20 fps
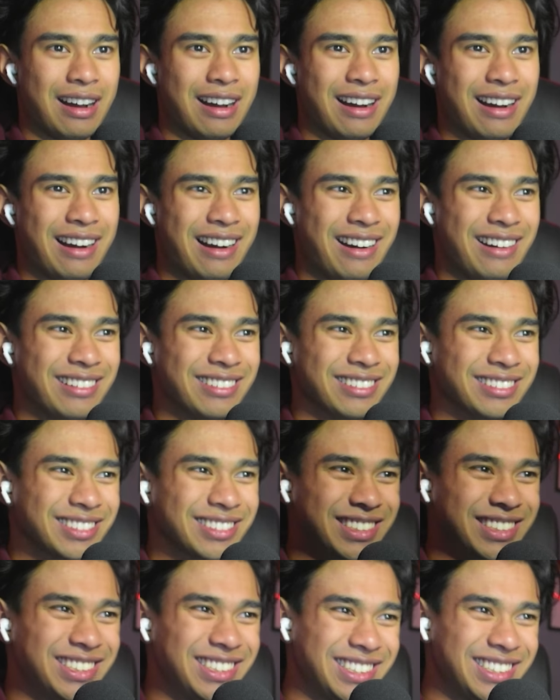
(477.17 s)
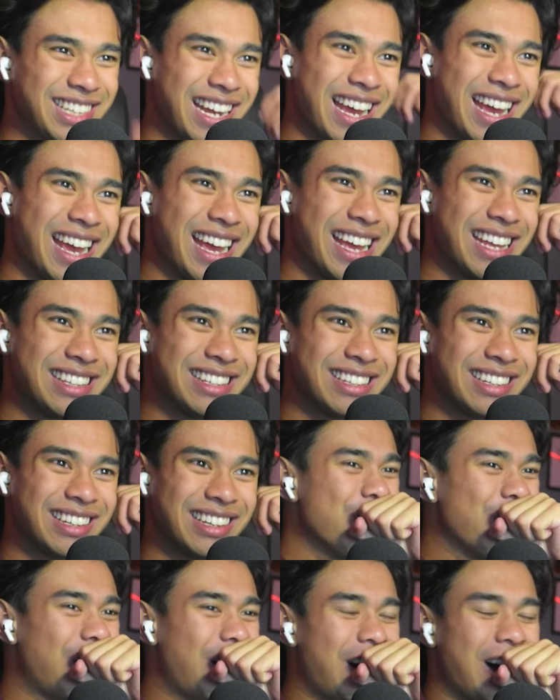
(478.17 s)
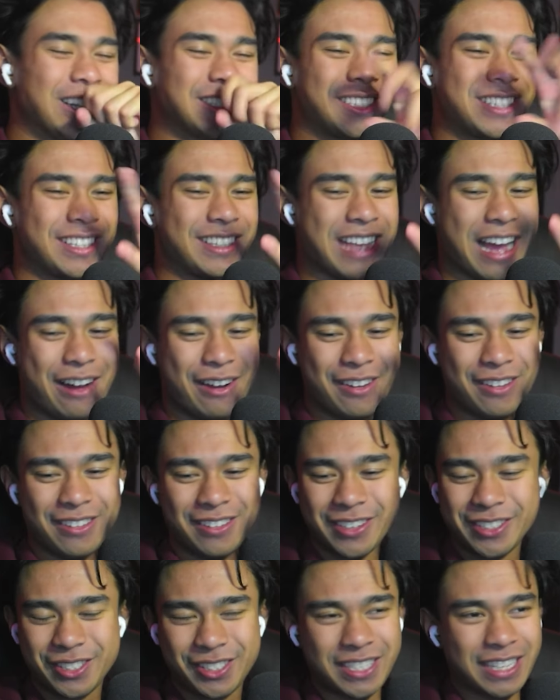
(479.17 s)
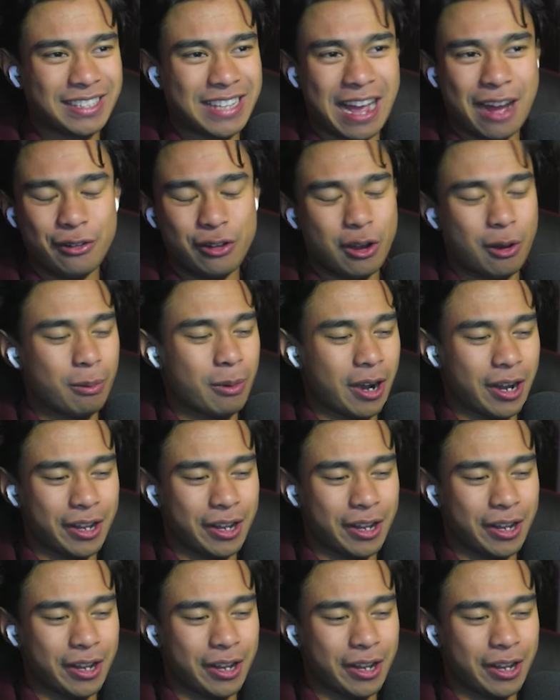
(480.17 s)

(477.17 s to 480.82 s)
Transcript: Oh shit. Oh, sit down, Nobara.